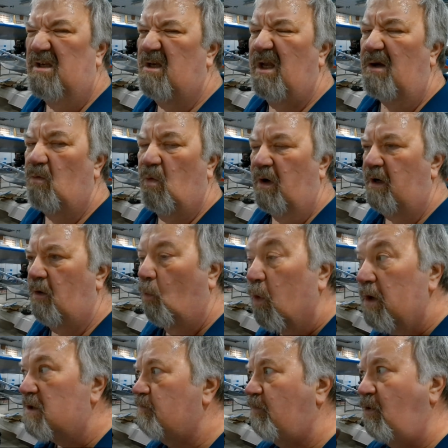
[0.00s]
Didn't work.
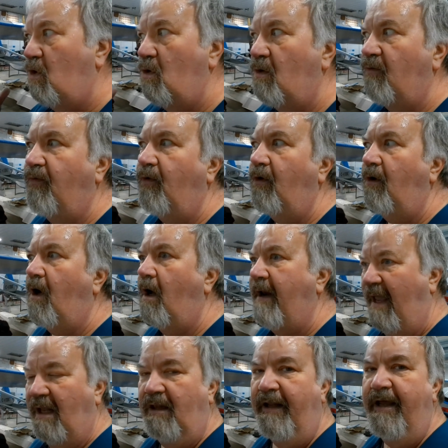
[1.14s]
Works beautiful on
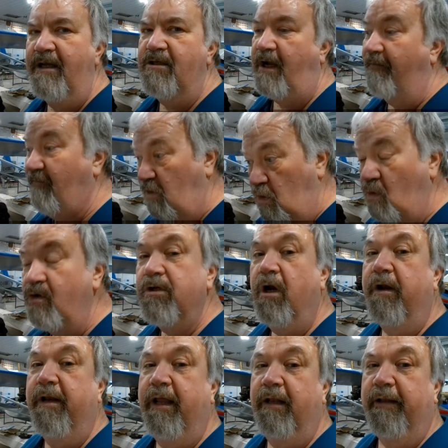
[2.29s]
headlights. I've used it
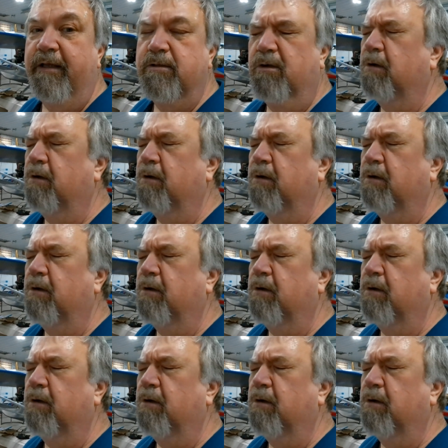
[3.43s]
on headlights.